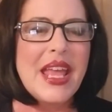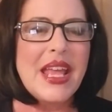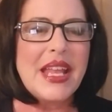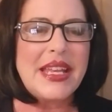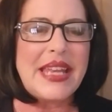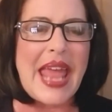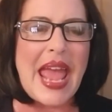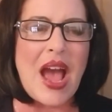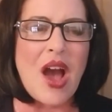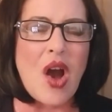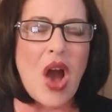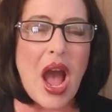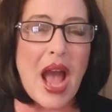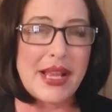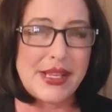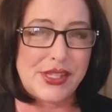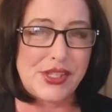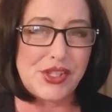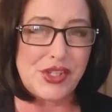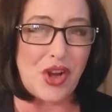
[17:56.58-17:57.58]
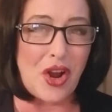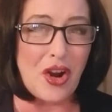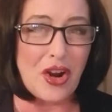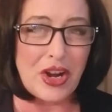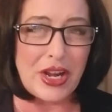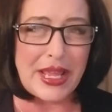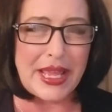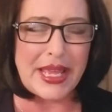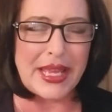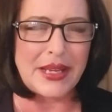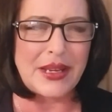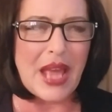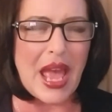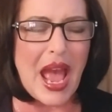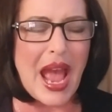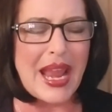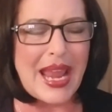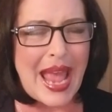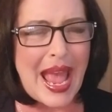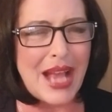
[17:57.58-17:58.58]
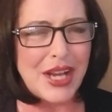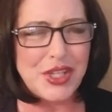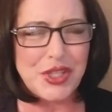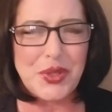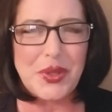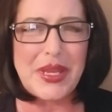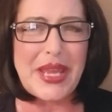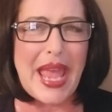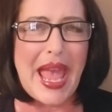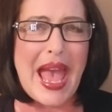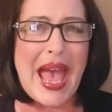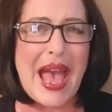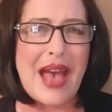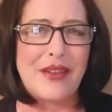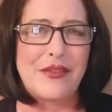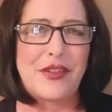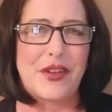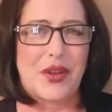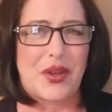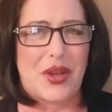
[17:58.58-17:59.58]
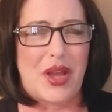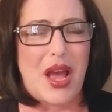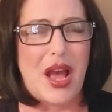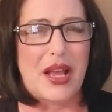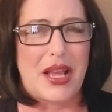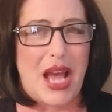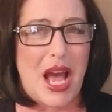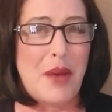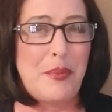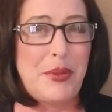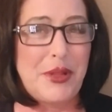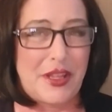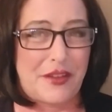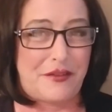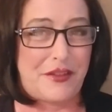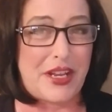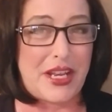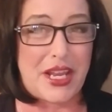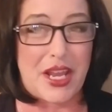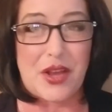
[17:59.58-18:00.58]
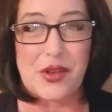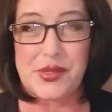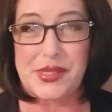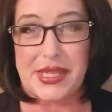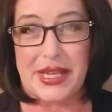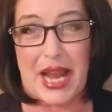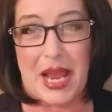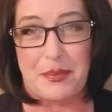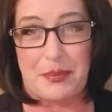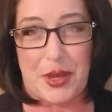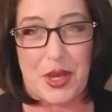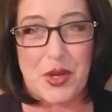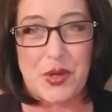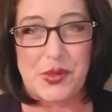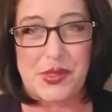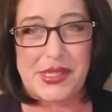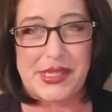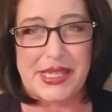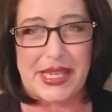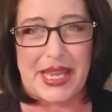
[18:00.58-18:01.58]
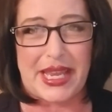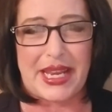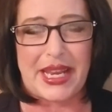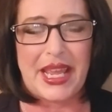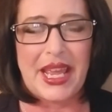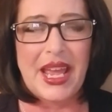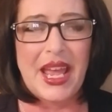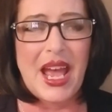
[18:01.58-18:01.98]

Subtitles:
Now, I actually have a couple of videos that I posted